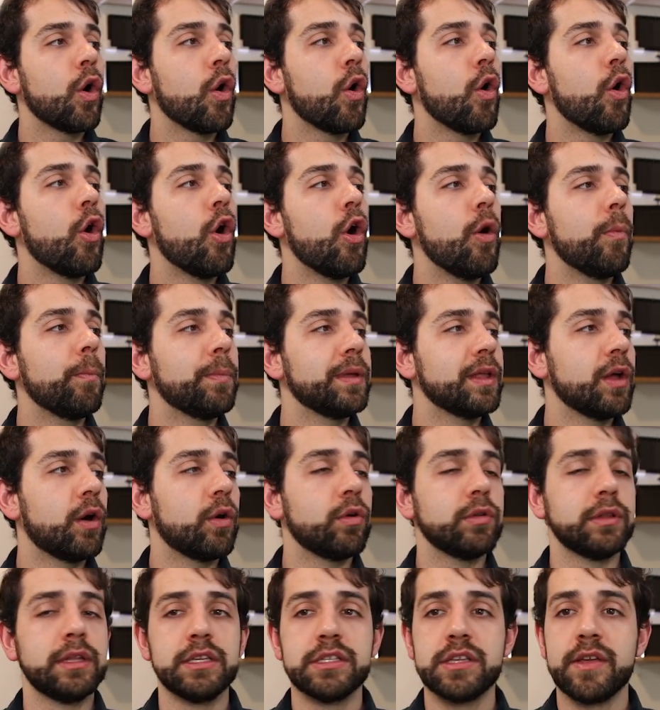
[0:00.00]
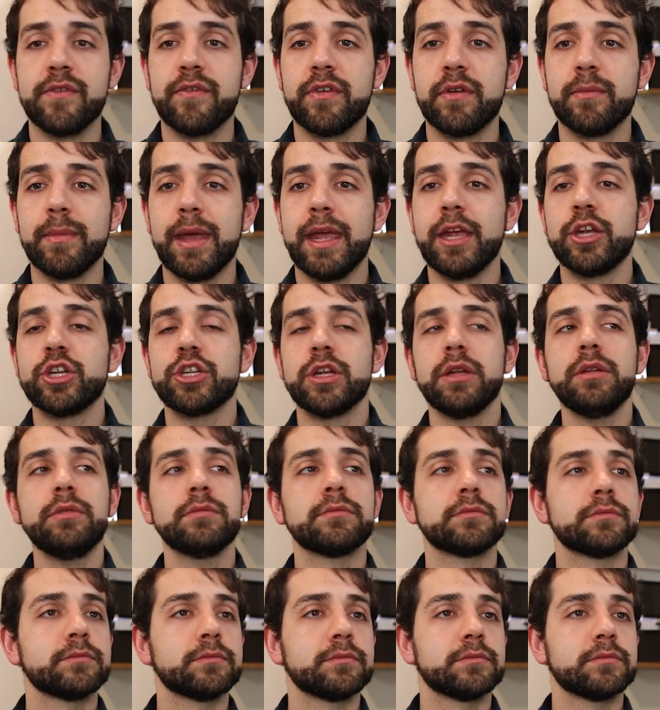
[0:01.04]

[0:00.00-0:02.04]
copy all this information